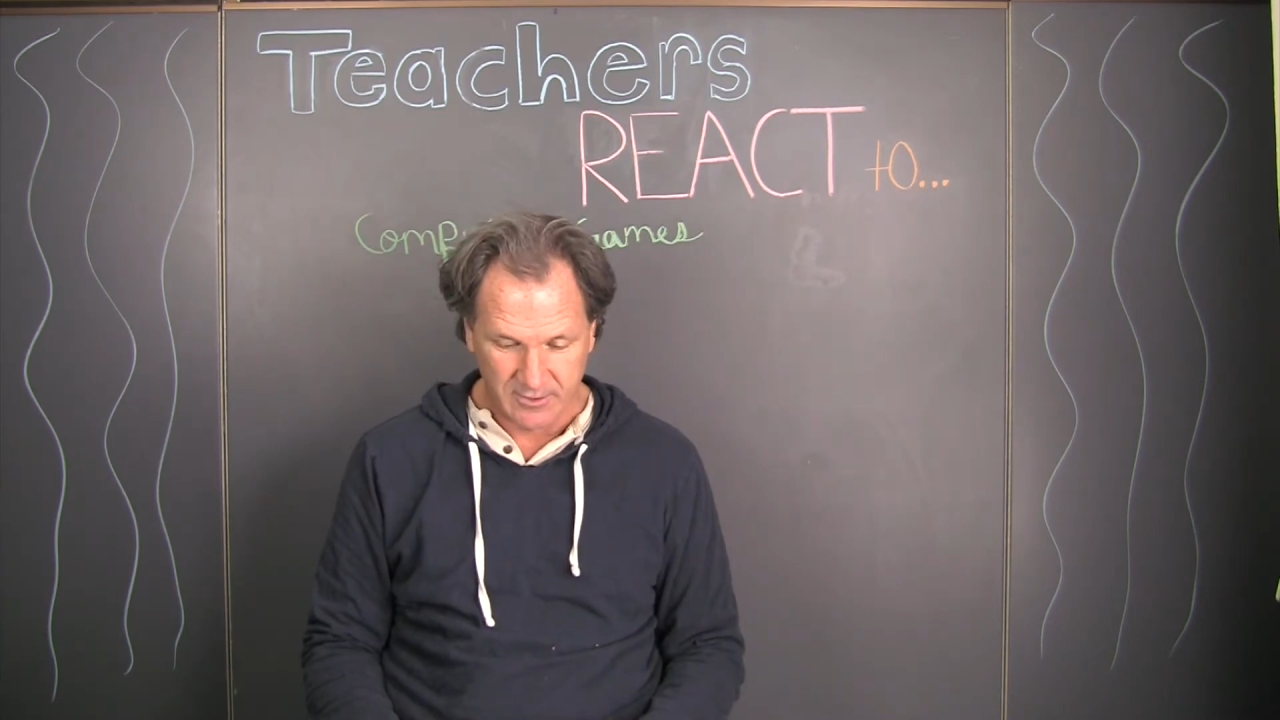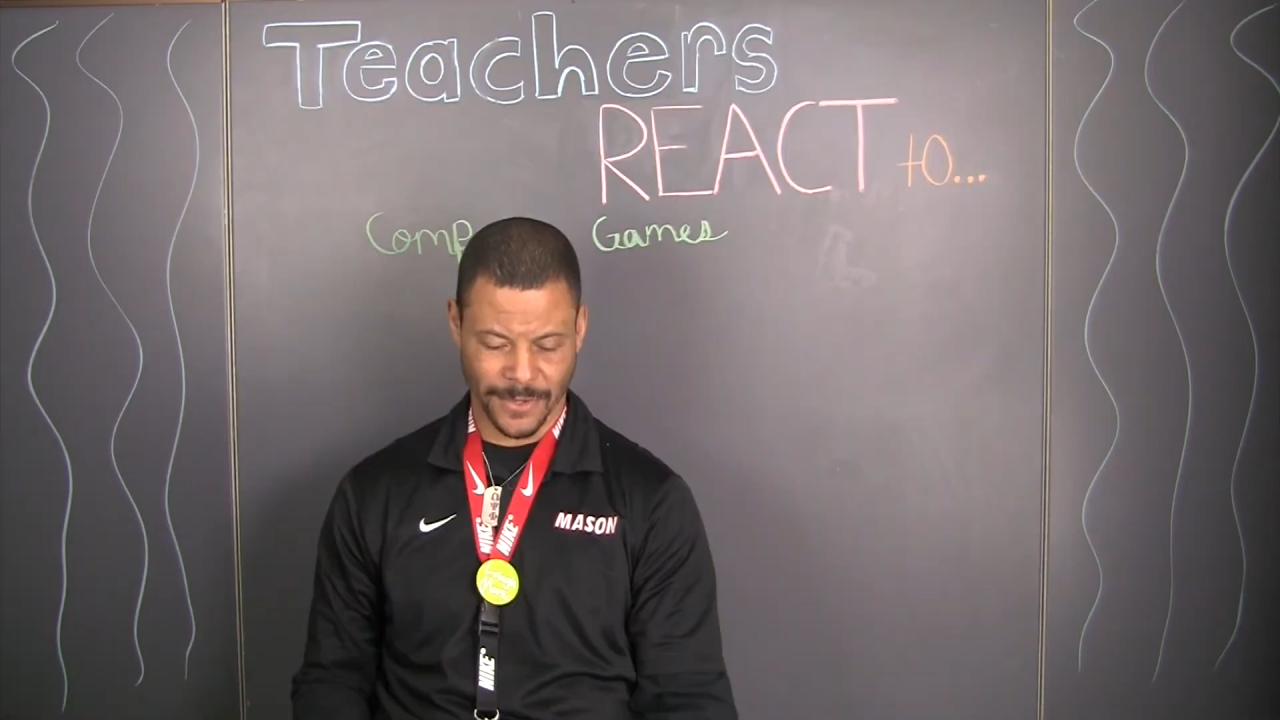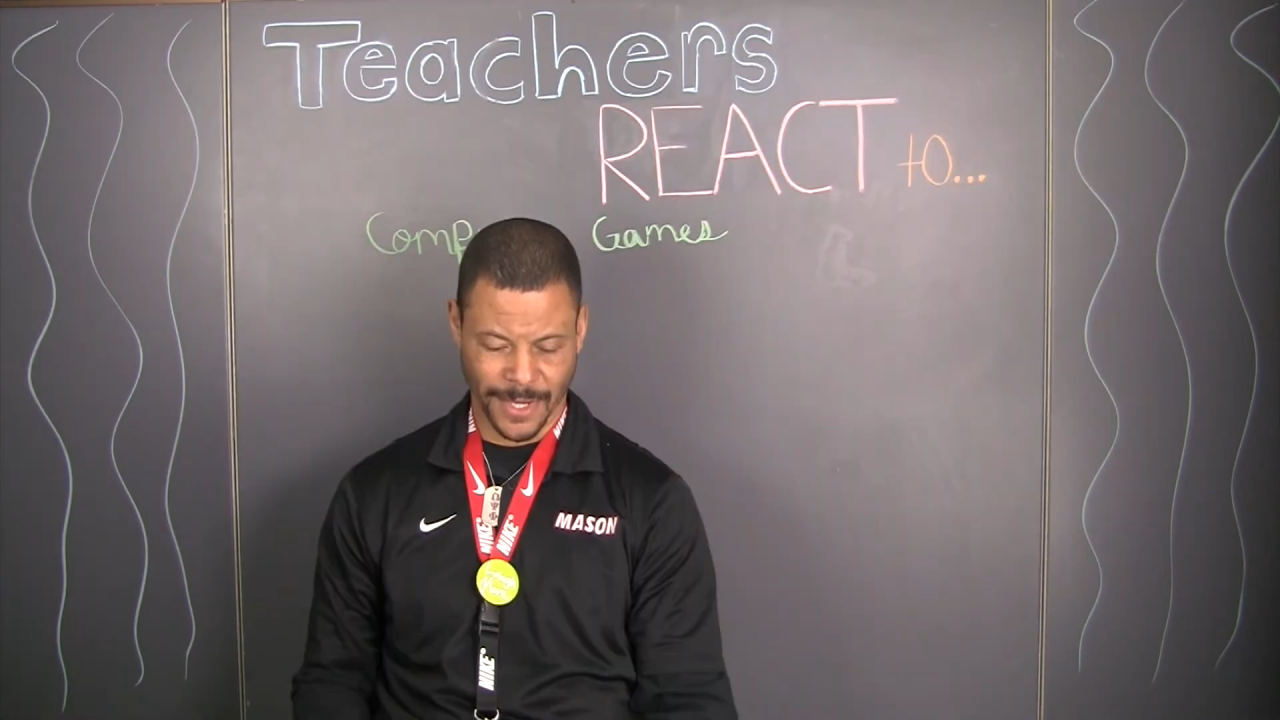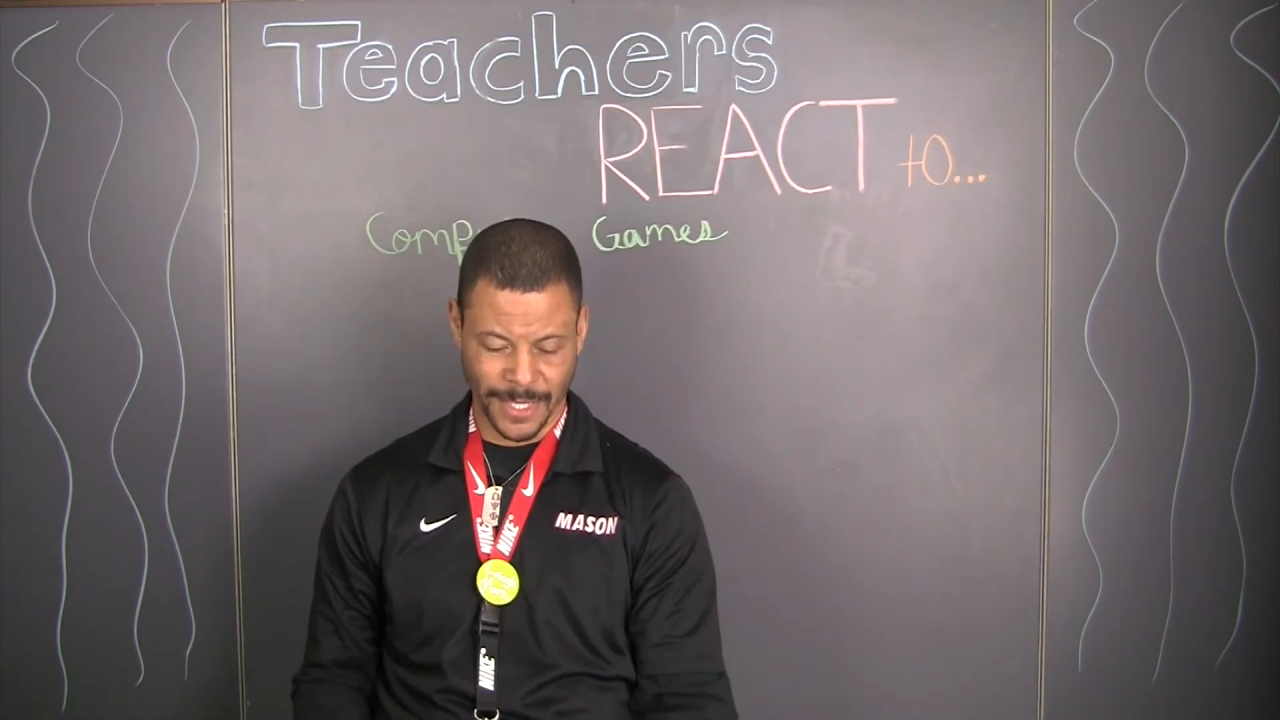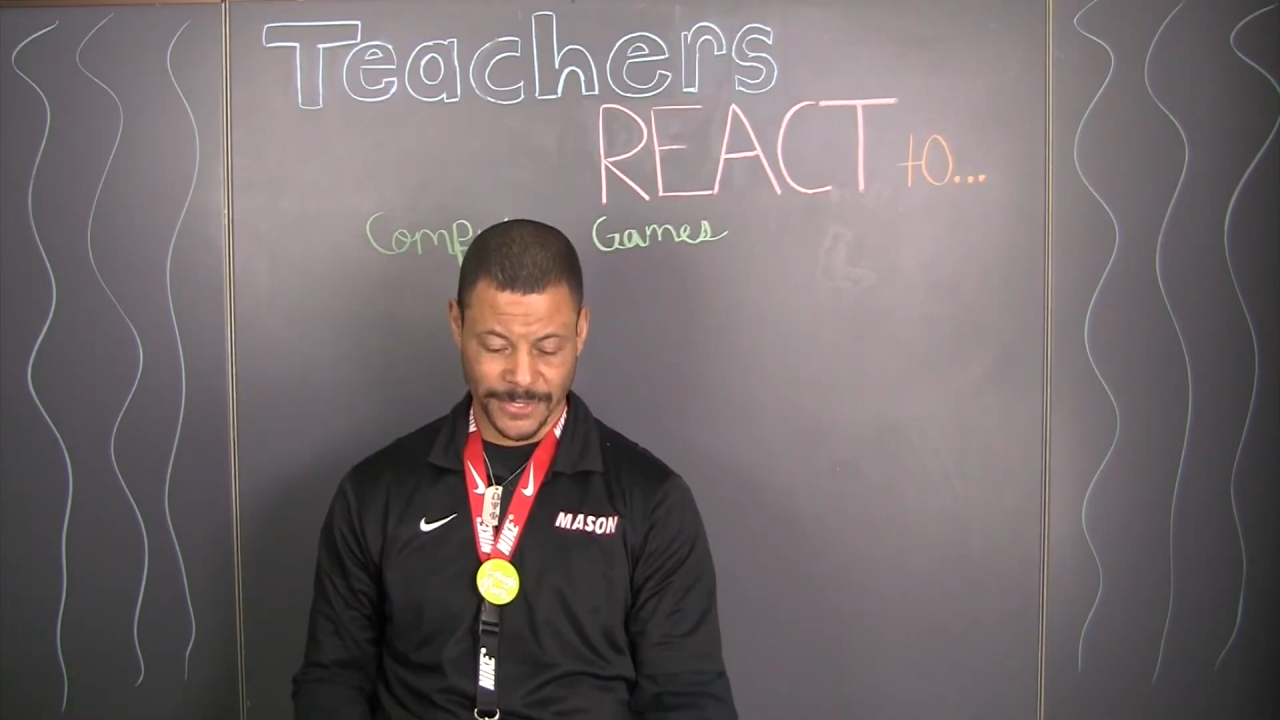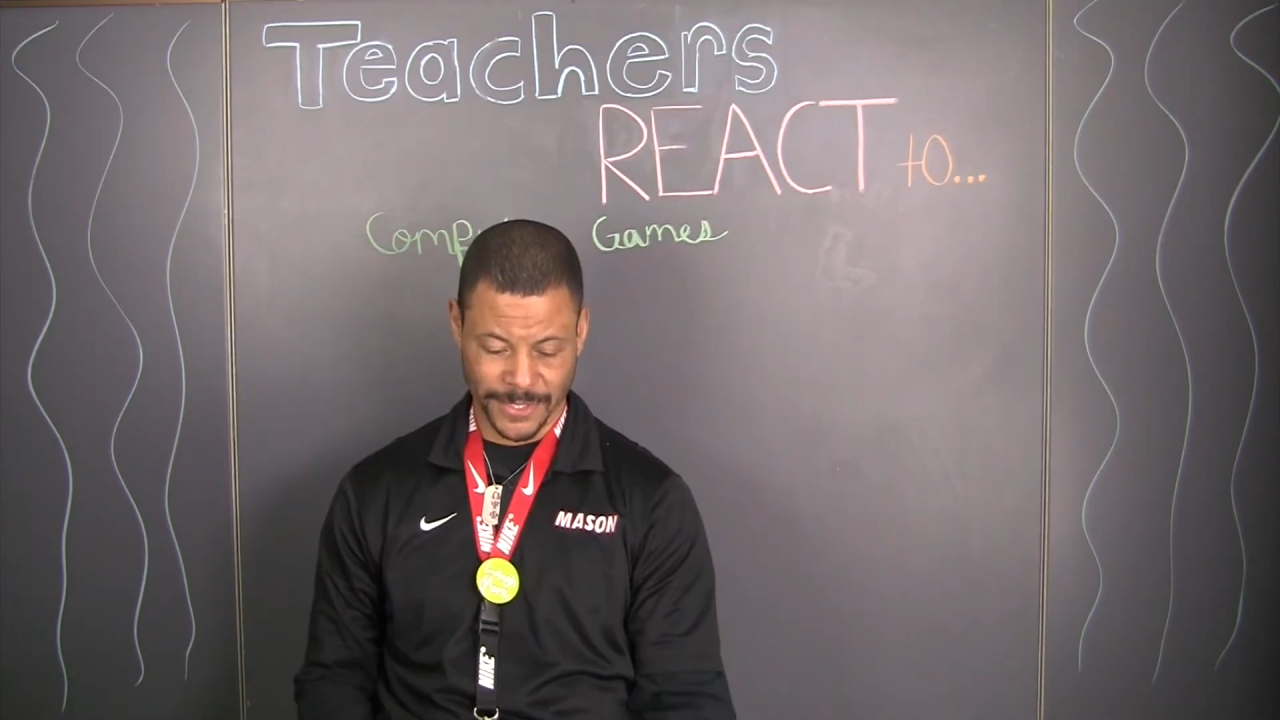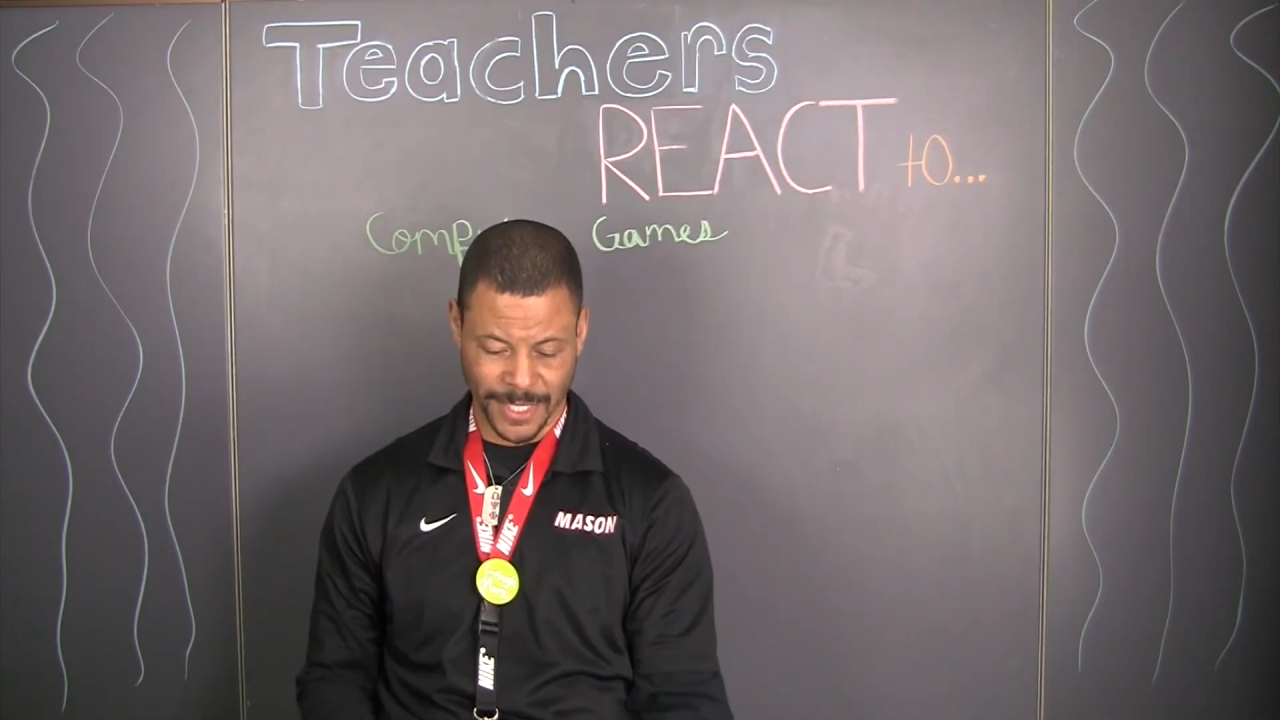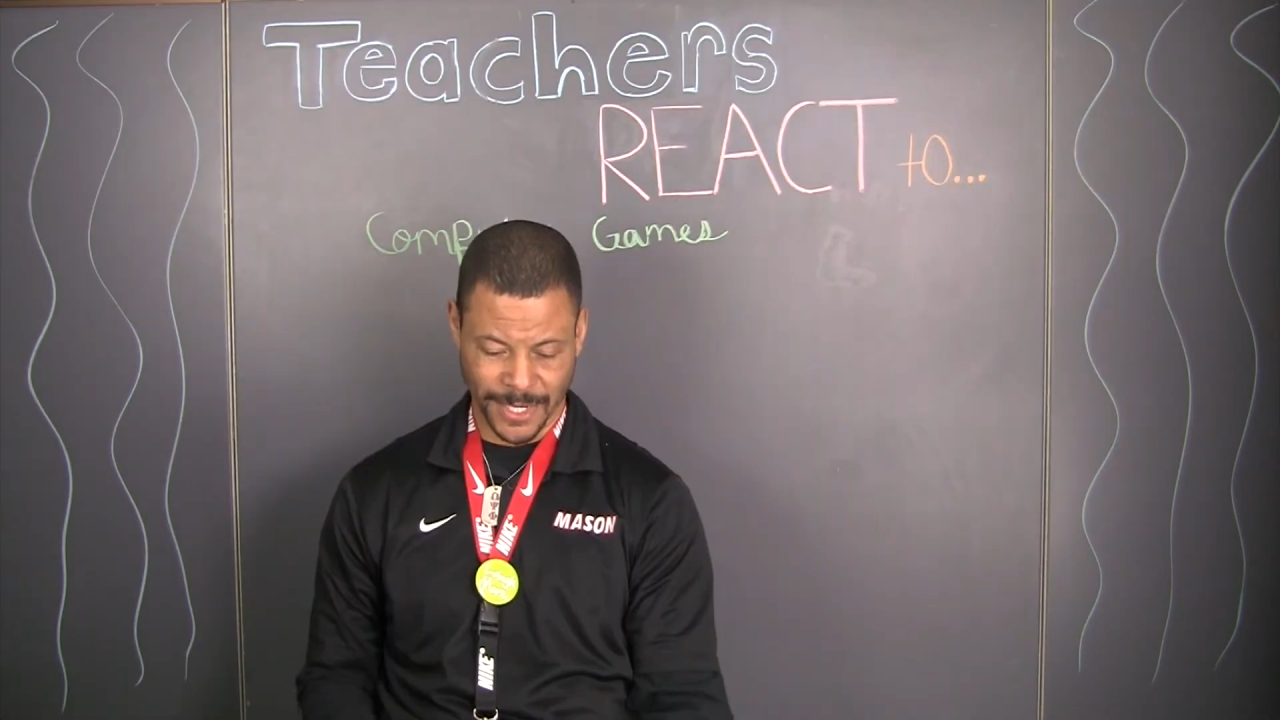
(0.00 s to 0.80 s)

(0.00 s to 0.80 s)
Okay, just